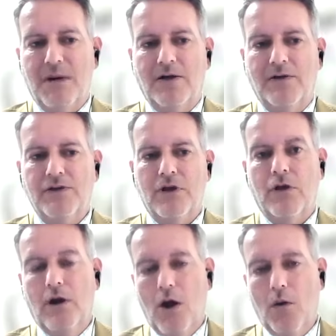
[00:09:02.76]
these demands,
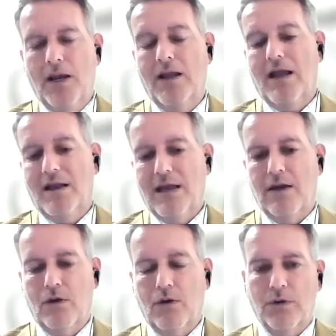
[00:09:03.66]
knowing,
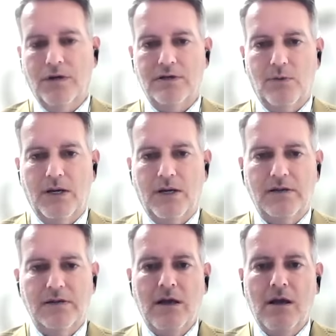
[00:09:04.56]
again, according to the
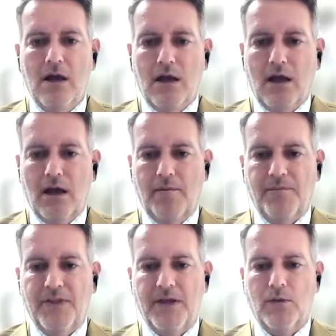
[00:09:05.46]
witness,
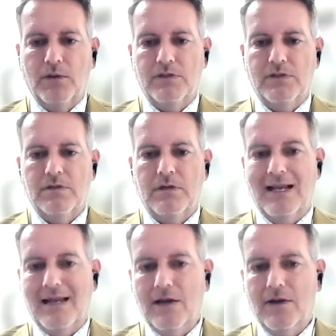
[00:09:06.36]
um, that it was
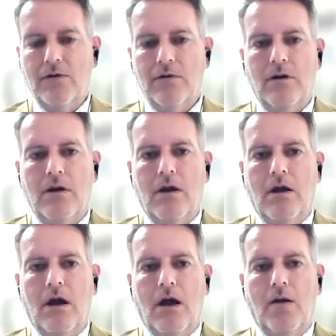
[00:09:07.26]
illegal,
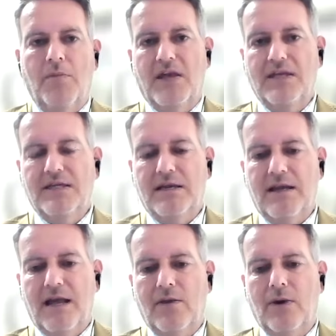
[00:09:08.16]
uh, but they did it
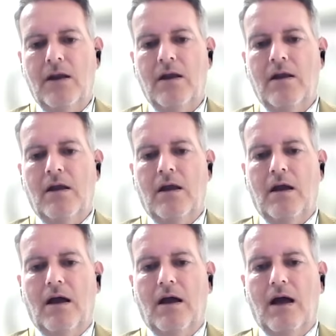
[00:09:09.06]
anyway.
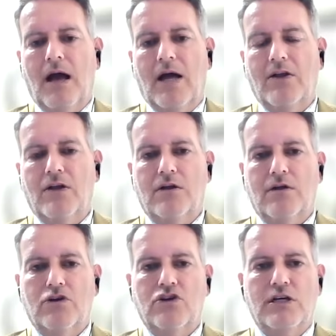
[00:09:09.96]
Uh, and
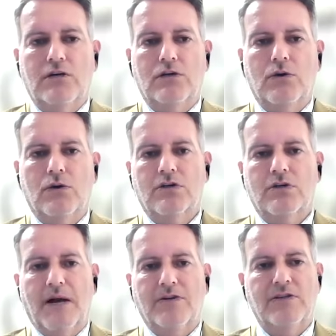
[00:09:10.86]
she talked
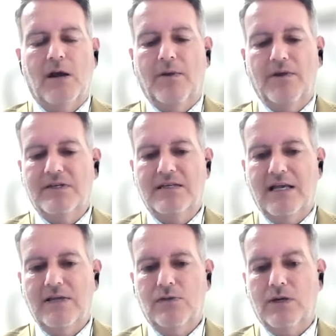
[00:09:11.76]
about some of the
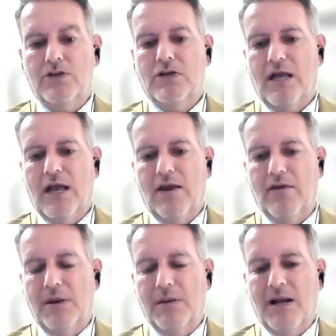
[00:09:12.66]
scenes, which again
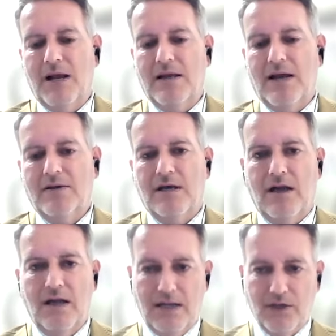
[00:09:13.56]
have been played out
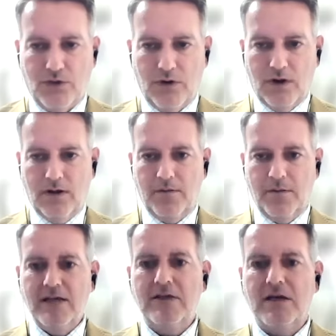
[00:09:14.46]
uh, in Israel in the
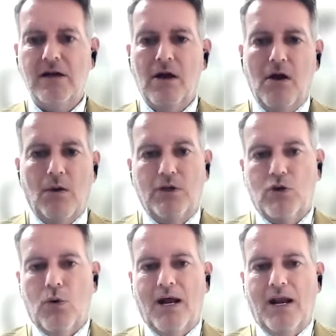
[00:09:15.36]
media, which are
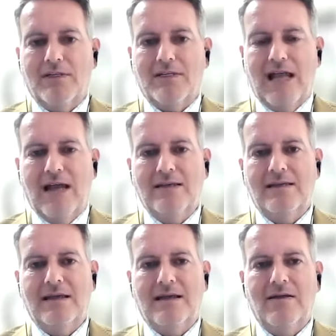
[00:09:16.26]
quite
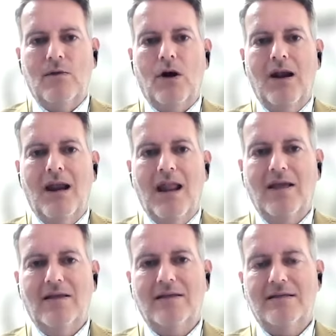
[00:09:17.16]
outstanding. What
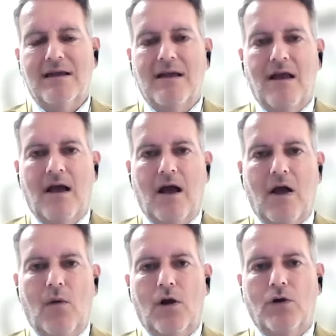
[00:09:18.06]
lakes
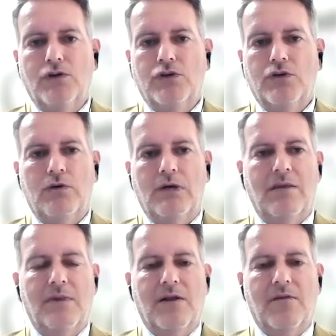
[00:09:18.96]
uh, were gone to in
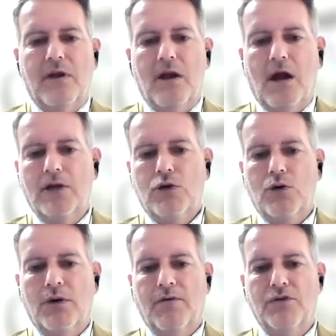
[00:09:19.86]
the middle of the night,
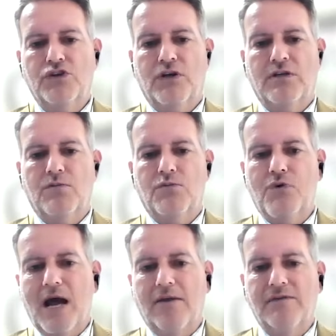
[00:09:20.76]
calling for a certain
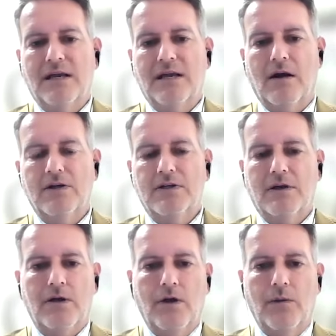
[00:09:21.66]
brand of cigars
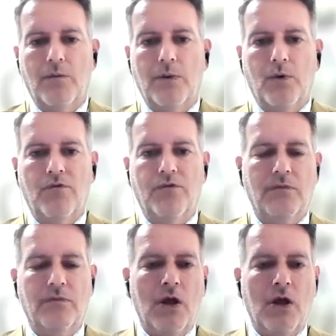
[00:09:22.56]
that could only be bought
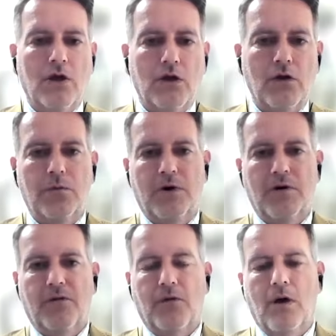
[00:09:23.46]
from
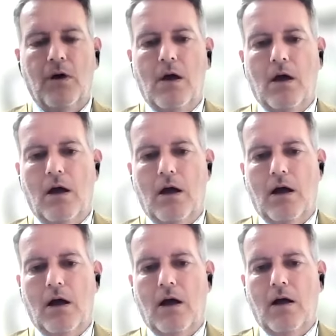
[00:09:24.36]
Cuba for
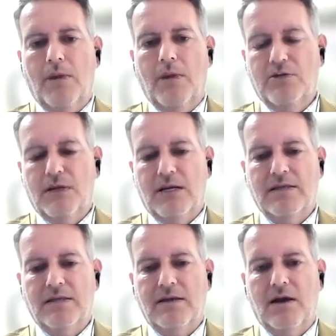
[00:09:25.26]
uh, Benjamin
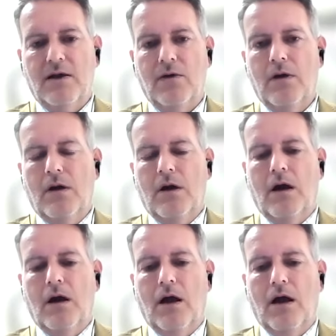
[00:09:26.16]
Netanyahu,
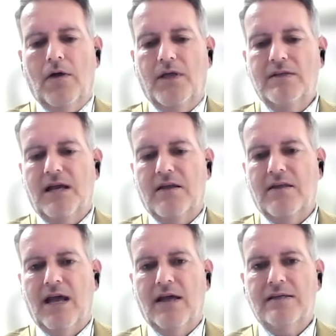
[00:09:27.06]
uh, things like
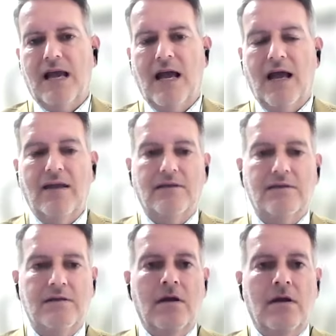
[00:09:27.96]
that. And